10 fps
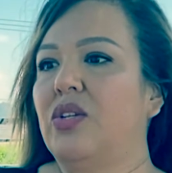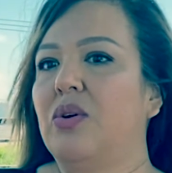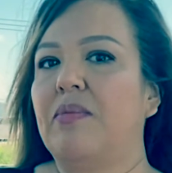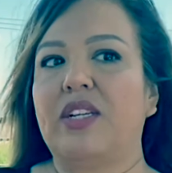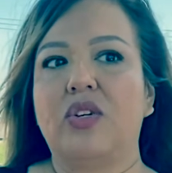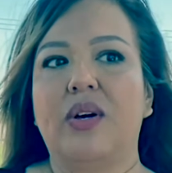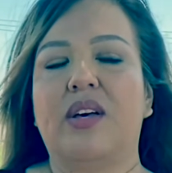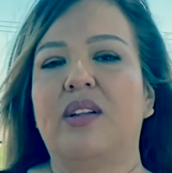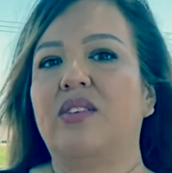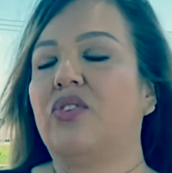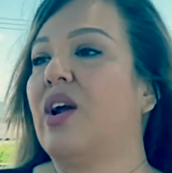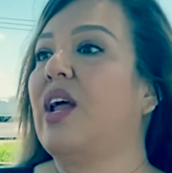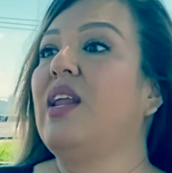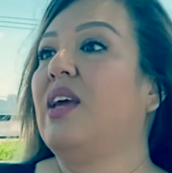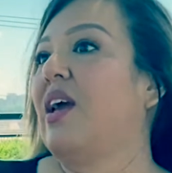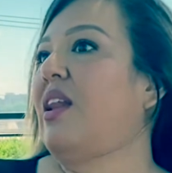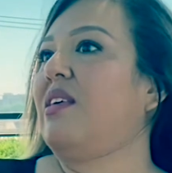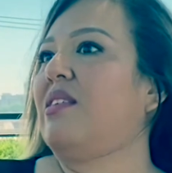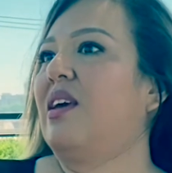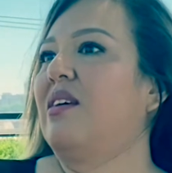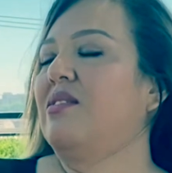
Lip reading: mental illness or anything.